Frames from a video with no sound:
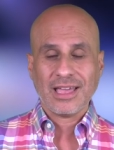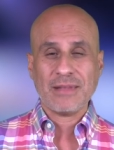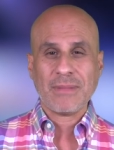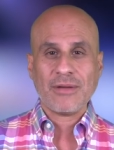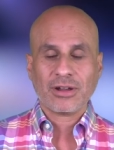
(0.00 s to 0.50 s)

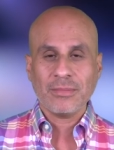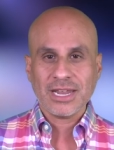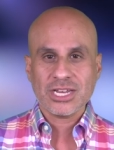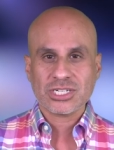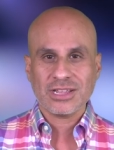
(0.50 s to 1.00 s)
And my
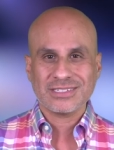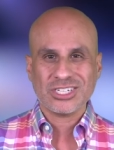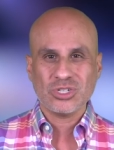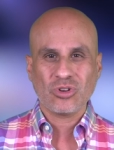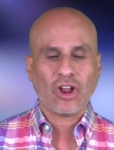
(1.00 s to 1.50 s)
recommendation is
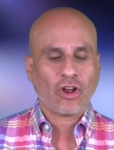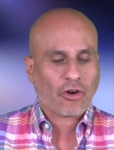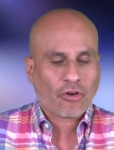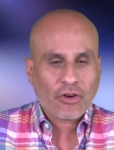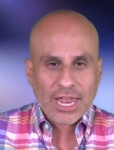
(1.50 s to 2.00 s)
that you
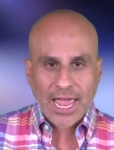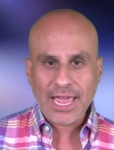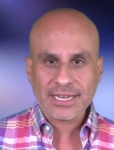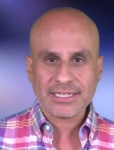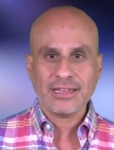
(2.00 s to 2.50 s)

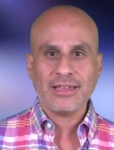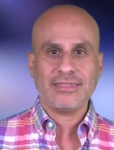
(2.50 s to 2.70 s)
create